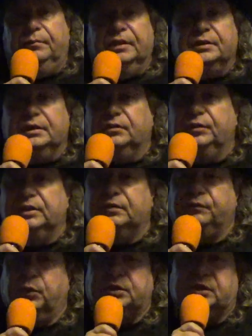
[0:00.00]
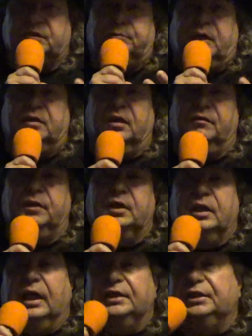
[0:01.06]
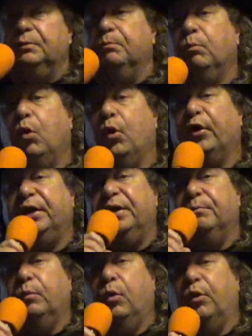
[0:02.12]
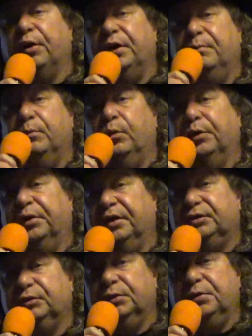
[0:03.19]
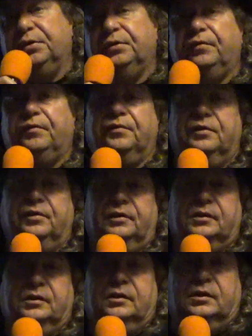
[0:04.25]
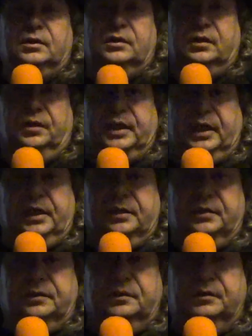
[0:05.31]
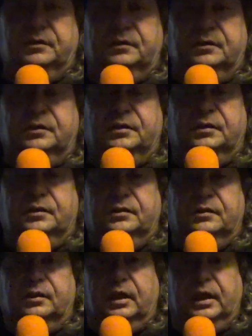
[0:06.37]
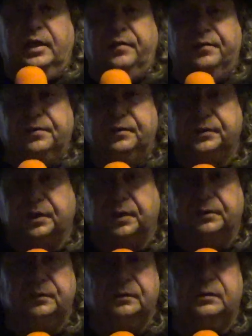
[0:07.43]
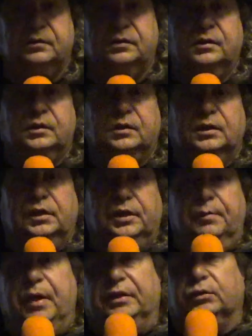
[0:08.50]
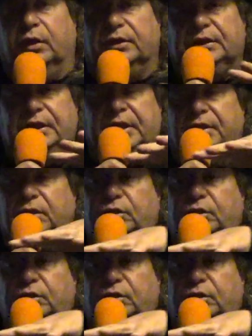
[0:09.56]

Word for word: this increased the forces of my love. I see more and more and more of the truth. Okay? All right? So, you may start seeing the,